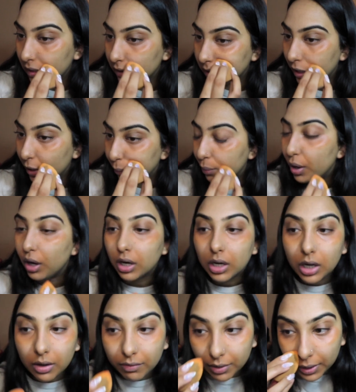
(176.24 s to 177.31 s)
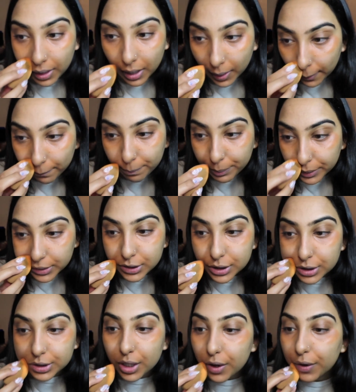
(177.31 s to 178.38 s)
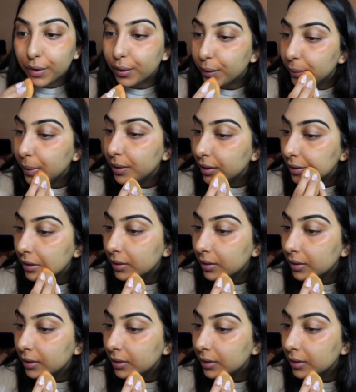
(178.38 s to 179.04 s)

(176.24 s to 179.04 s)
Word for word: that I want covered up so